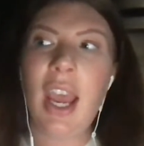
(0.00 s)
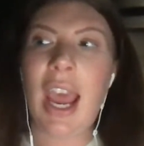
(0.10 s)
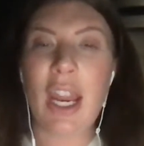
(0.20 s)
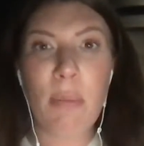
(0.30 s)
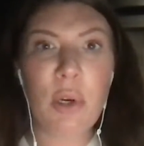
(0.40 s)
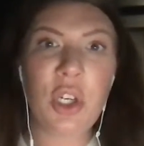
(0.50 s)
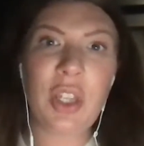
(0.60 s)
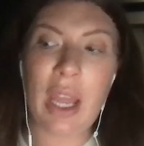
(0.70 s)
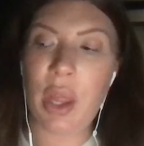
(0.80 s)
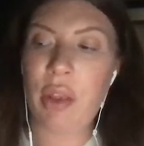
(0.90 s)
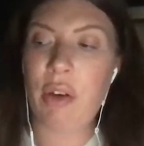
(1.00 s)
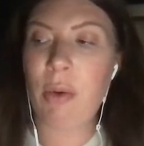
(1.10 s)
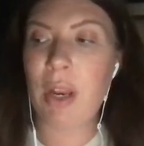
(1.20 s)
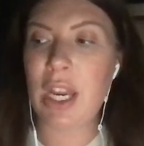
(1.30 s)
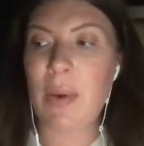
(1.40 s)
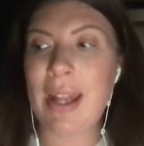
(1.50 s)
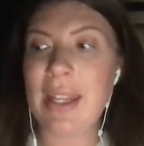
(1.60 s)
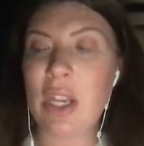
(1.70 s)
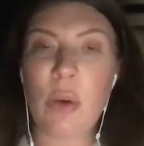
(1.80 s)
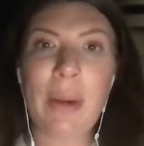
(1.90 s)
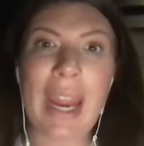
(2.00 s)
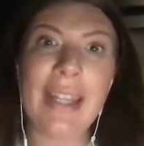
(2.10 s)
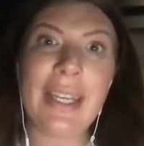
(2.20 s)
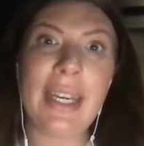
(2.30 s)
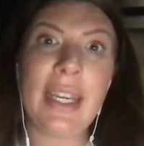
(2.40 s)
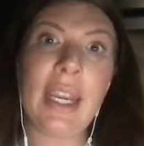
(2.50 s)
and push that through. And you ended up getting,